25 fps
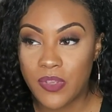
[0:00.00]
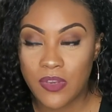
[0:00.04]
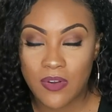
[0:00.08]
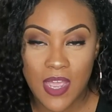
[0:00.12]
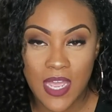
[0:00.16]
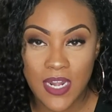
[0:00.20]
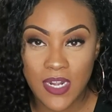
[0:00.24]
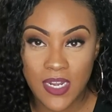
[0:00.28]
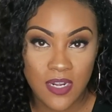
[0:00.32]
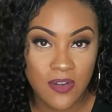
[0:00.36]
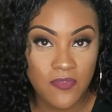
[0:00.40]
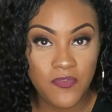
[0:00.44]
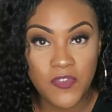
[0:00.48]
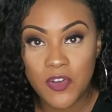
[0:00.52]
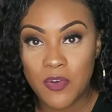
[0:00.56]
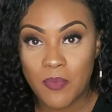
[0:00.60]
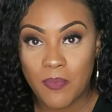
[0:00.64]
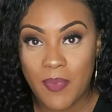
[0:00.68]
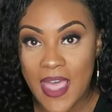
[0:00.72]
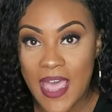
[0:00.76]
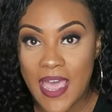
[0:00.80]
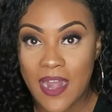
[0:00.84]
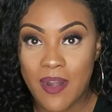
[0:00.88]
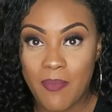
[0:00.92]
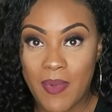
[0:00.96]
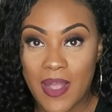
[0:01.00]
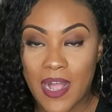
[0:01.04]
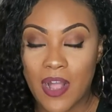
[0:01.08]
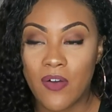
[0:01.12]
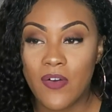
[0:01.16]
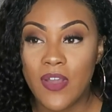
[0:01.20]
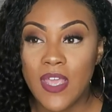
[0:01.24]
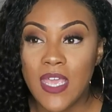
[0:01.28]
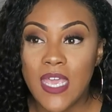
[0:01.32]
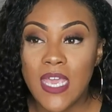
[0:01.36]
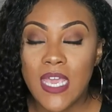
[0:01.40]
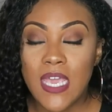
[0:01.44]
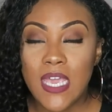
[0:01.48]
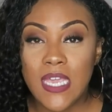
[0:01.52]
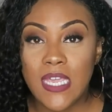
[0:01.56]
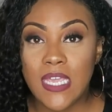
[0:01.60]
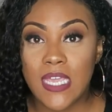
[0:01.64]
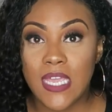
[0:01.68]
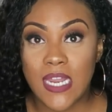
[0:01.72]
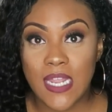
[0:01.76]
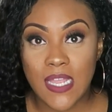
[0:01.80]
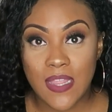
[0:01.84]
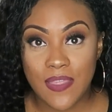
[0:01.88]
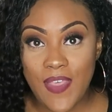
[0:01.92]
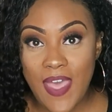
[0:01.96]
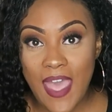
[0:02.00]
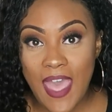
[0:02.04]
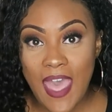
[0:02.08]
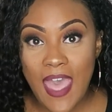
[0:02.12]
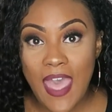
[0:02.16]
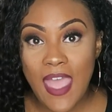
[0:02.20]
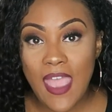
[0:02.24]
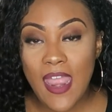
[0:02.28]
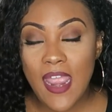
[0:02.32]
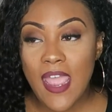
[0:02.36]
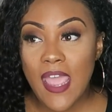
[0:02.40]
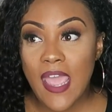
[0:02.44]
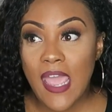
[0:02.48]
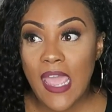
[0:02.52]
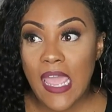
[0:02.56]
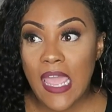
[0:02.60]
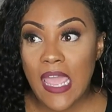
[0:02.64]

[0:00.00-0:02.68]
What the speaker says: you know, I didn't feel bad about getting that.